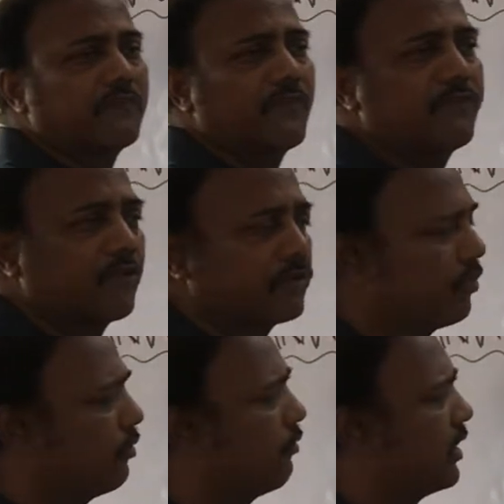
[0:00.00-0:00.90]
a
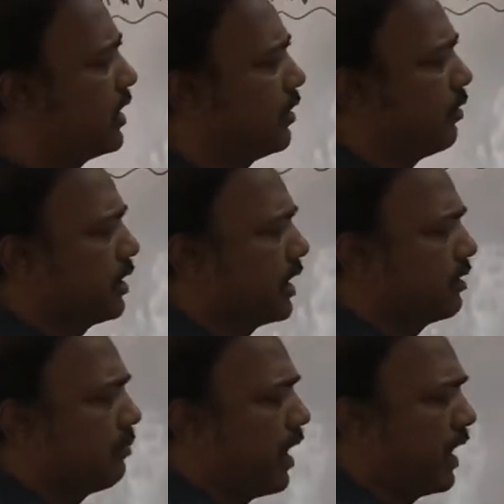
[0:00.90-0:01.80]
photon we denote
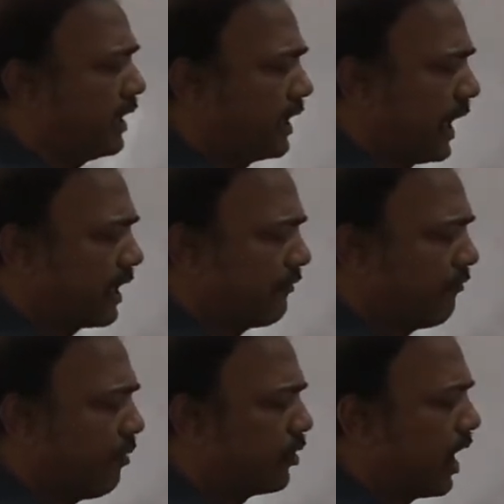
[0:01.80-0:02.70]
it by, in another
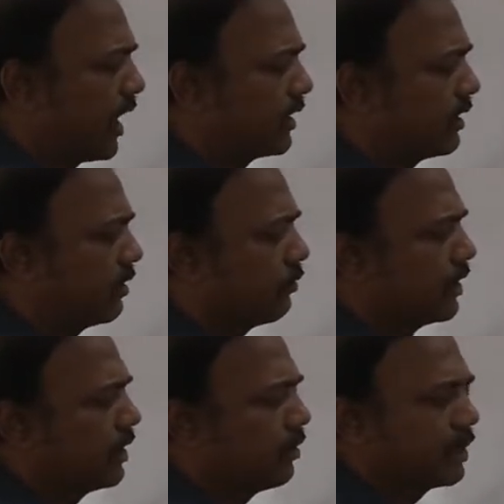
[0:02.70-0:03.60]
form we
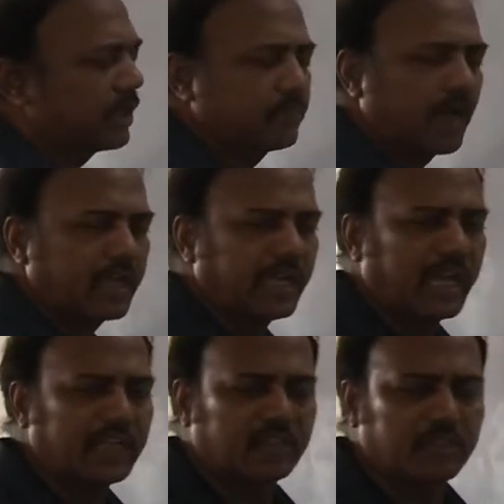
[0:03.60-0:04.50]
denote it by
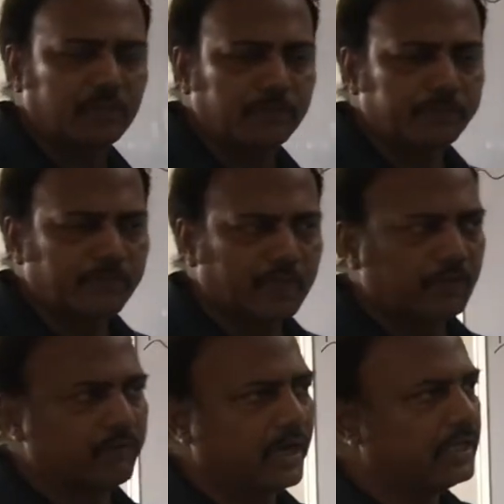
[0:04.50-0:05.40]
h nu,
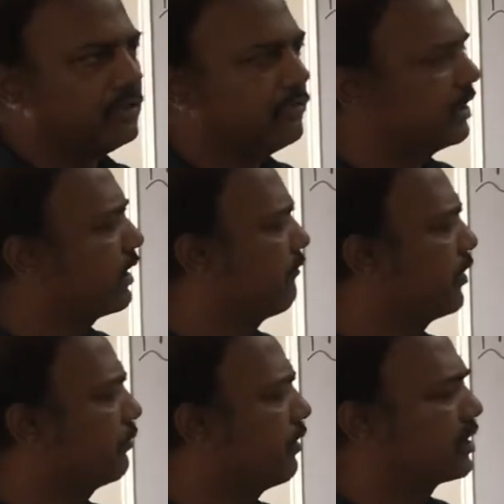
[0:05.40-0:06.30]
where nu is the
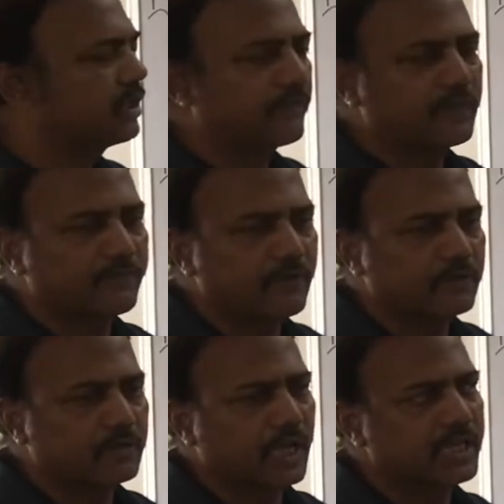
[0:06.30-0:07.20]
frequency of the
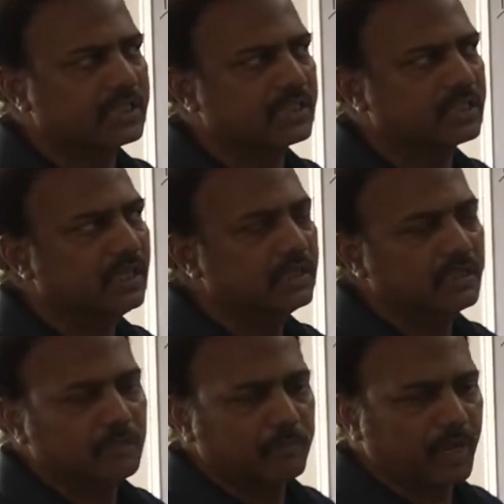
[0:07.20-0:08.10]
photon, h is the
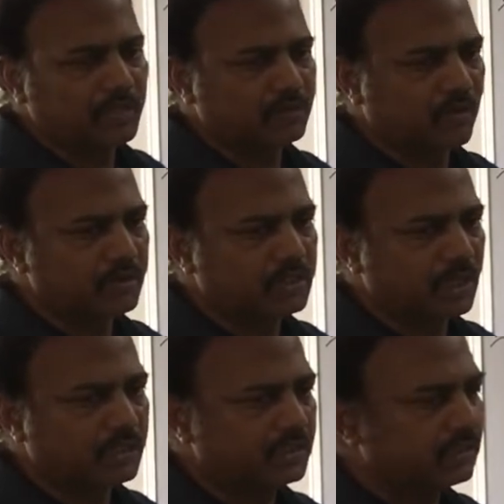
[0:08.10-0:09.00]
Planck's constant.